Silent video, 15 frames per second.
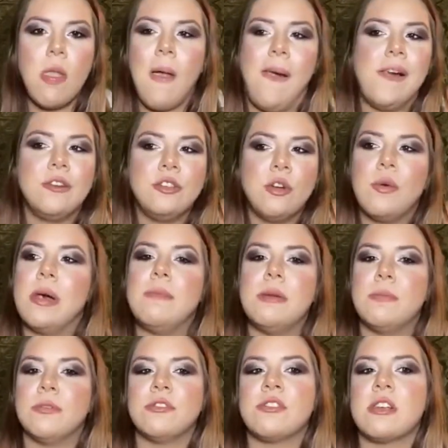I don't know why
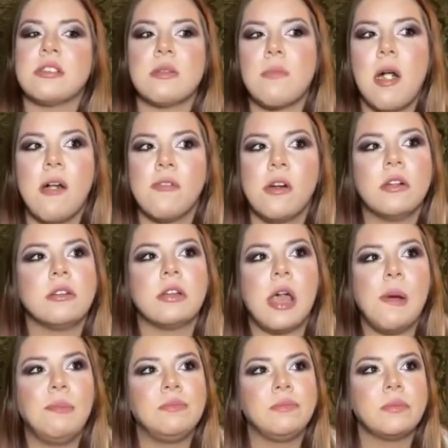people set them off all the
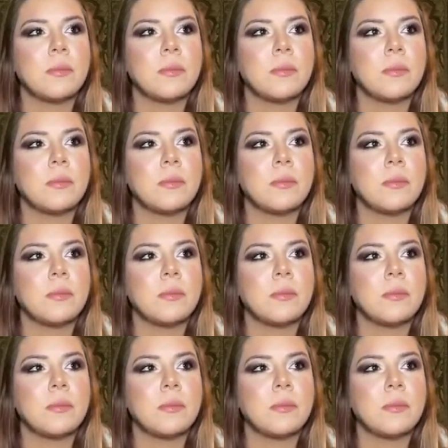time.